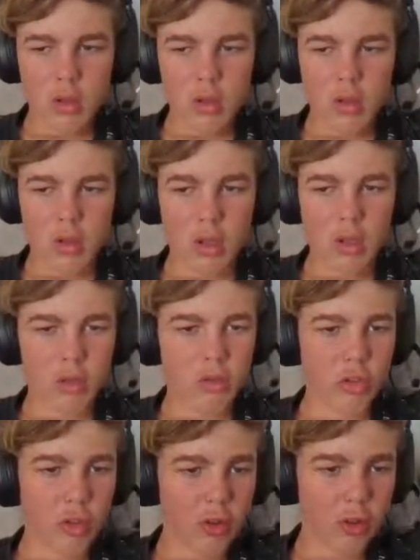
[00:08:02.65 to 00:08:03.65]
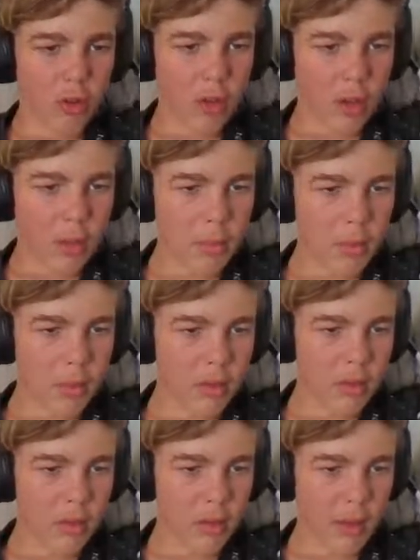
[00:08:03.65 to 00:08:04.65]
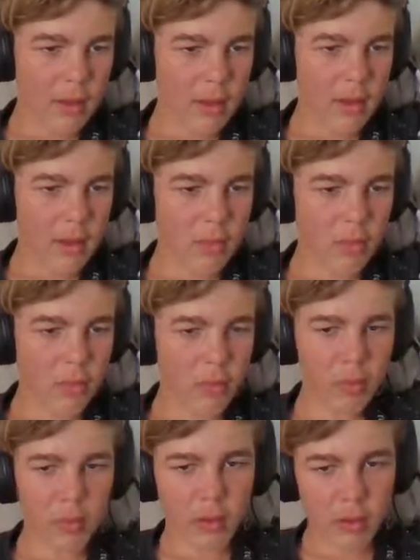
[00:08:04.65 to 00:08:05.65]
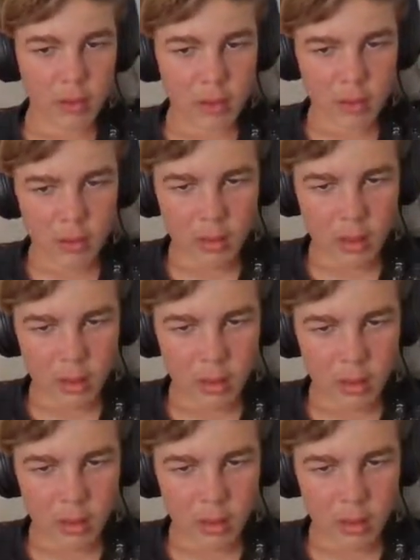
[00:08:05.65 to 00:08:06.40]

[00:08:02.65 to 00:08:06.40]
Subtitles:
So you can go change it up, the size of them, this easily.